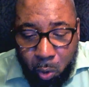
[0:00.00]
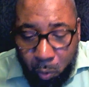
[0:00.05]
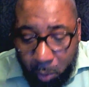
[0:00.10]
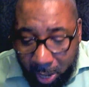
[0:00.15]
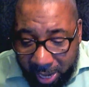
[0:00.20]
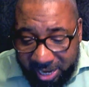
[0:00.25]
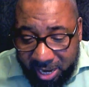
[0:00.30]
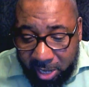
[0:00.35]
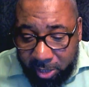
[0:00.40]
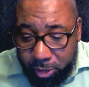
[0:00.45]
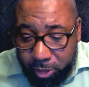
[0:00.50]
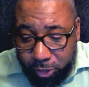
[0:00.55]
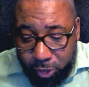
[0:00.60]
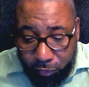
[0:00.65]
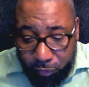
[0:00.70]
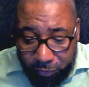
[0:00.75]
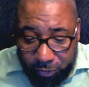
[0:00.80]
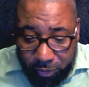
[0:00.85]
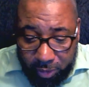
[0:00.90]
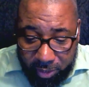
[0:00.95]
Right now, the
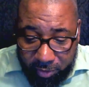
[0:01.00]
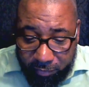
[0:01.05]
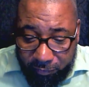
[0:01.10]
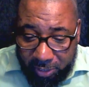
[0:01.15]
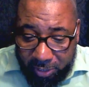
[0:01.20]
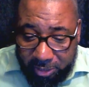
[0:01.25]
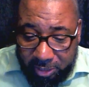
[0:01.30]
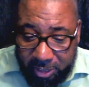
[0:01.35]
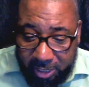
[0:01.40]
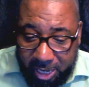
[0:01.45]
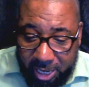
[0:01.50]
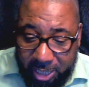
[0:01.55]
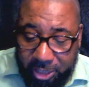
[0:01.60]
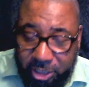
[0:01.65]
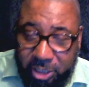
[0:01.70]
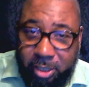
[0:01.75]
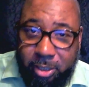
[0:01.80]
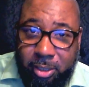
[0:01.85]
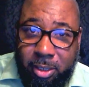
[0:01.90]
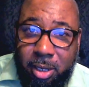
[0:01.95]
server's under
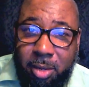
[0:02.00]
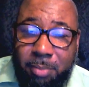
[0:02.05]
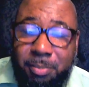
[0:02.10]
investigation.